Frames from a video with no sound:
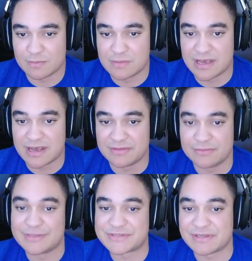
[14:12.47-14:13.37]
And
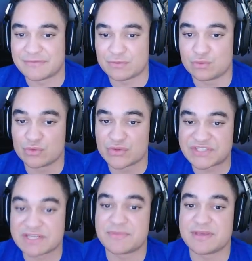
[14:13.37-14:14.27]
let's say if you do the
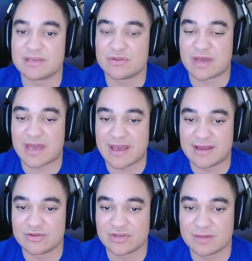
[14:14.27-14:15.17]
same thing in the
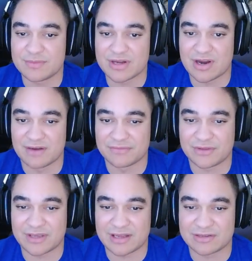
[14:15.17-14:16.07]
head, you're going to be off
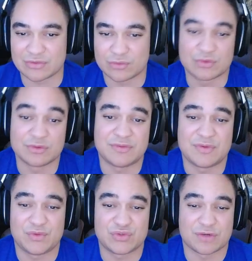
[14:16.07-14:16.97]
the head, or even
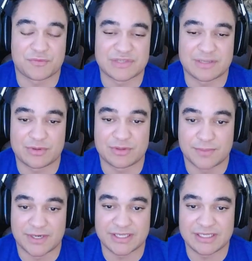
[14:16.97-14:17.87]
if you start, for example, at the
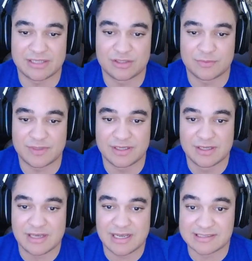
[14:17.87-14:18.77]
body a little bit,
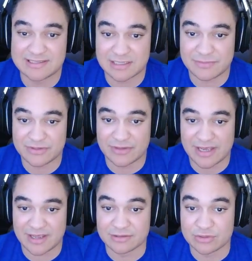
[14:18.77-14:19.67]
and this is going to be the
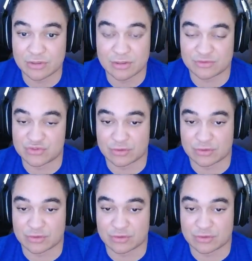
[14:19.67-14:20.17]
head, you're going to just